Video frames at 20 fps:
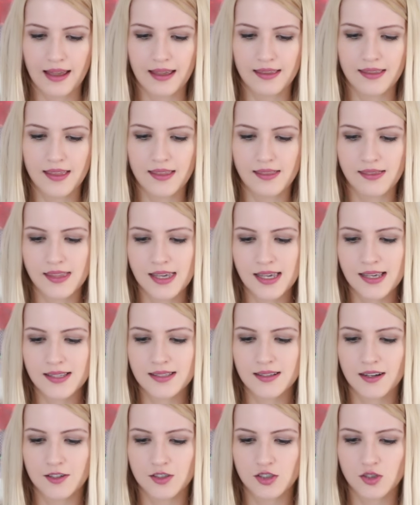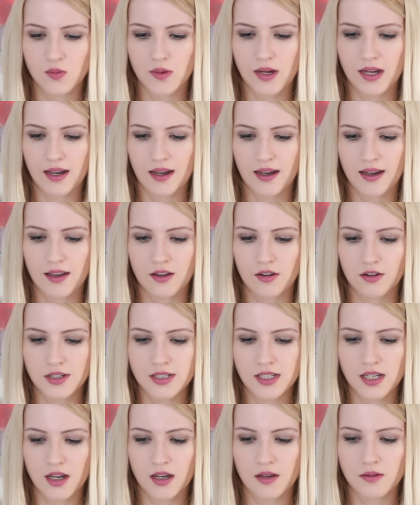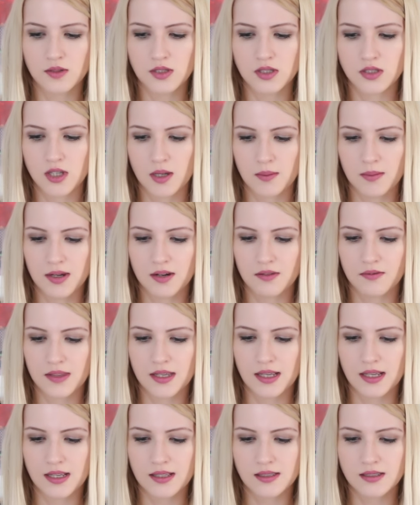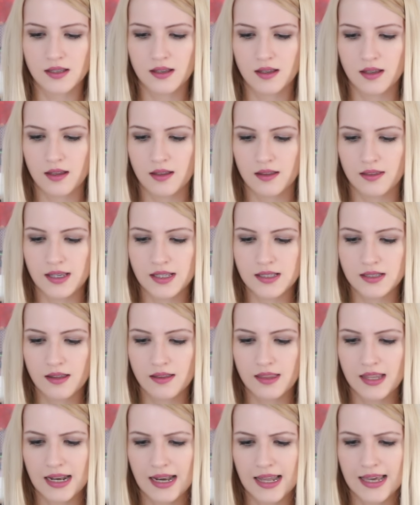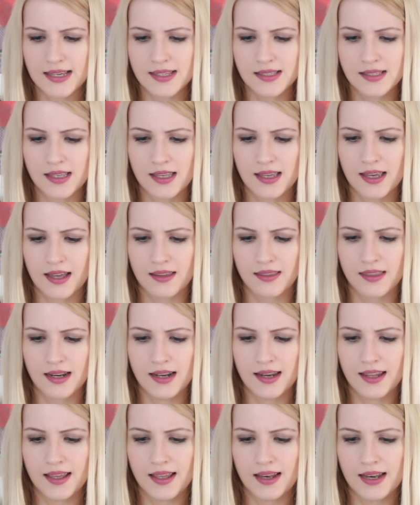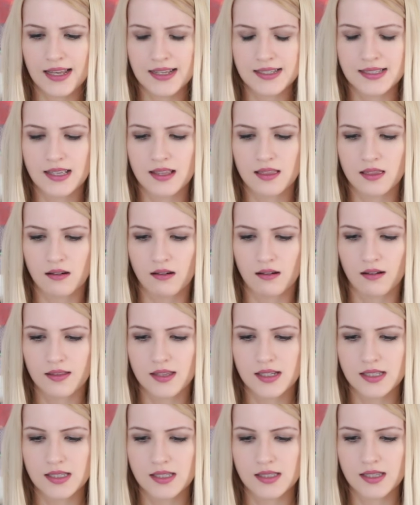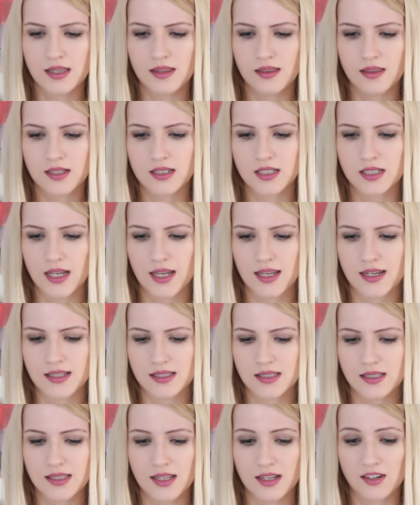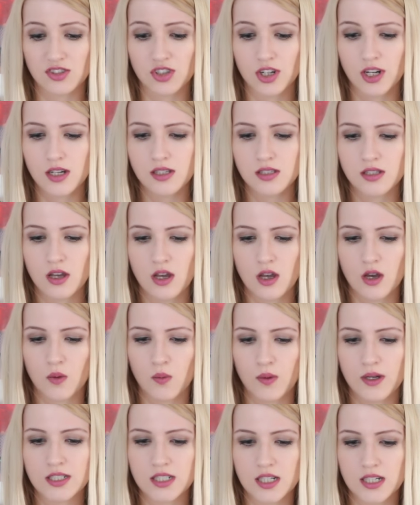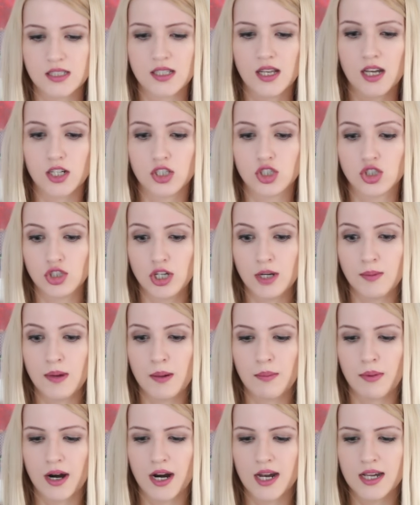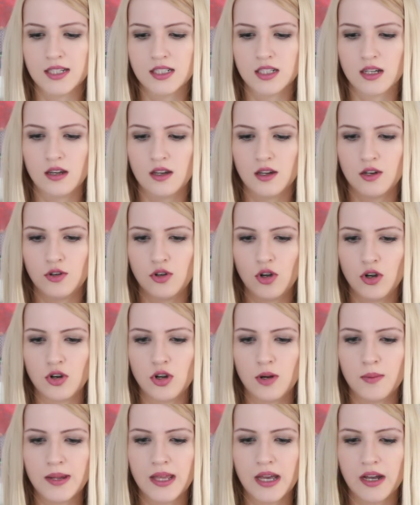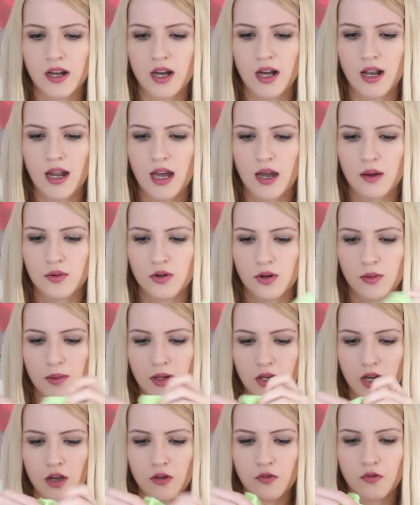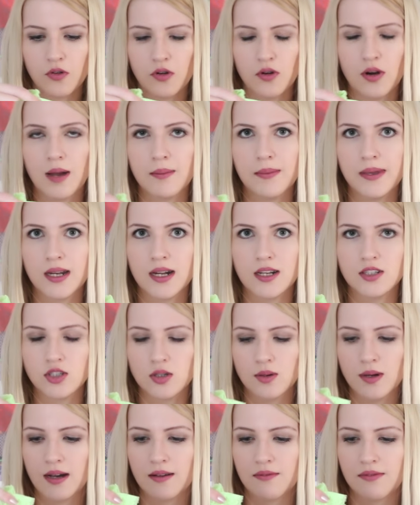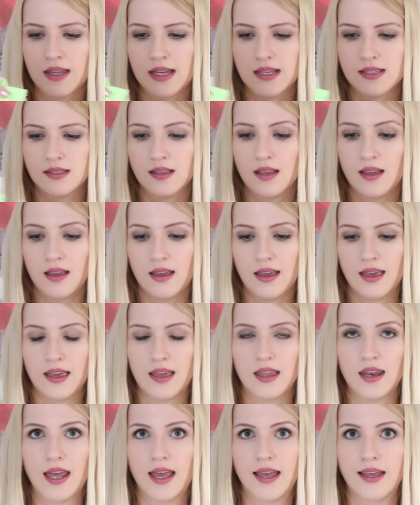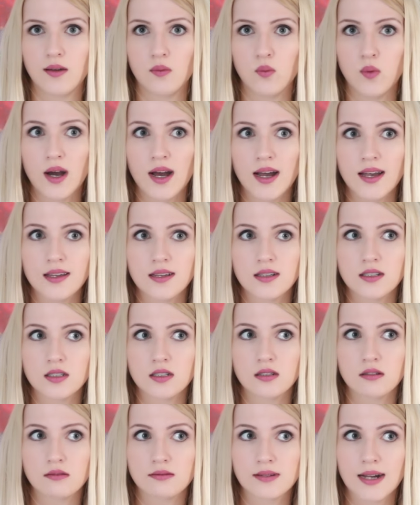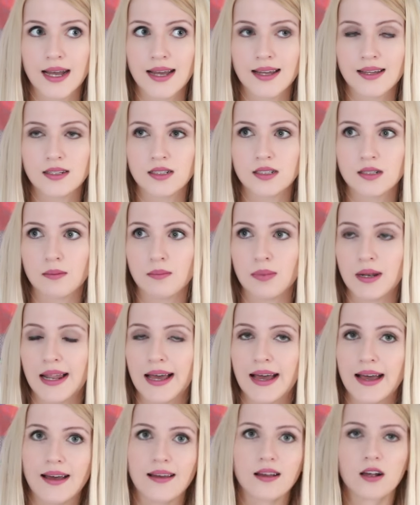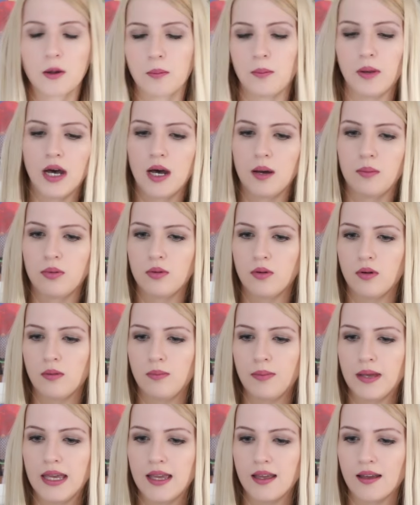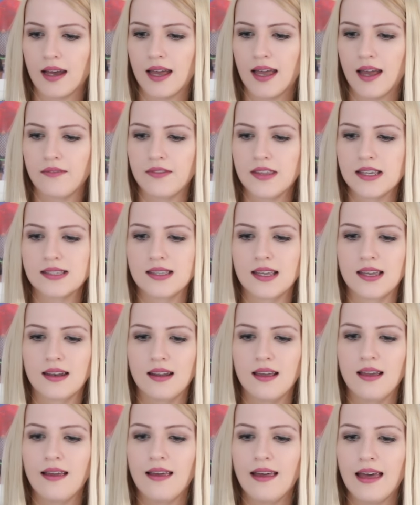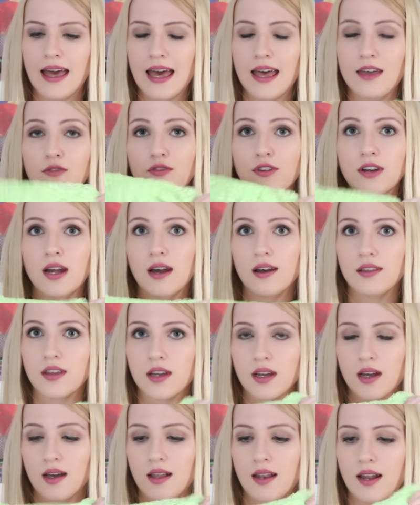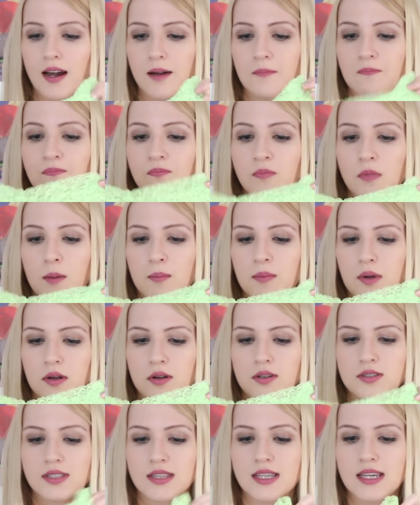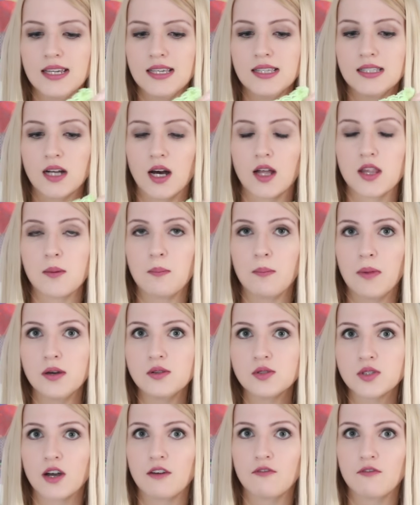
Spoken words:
And then these underwear, I already own so many of these. These are the Lacey, yeah, the Leah Lacey thong. This is in the shade Citrus, which is extremely bright. Not normally a colour I would normally go for. I mean, I do have this in a white, red, black, purple, pink. I have this in every other colour. because these are the most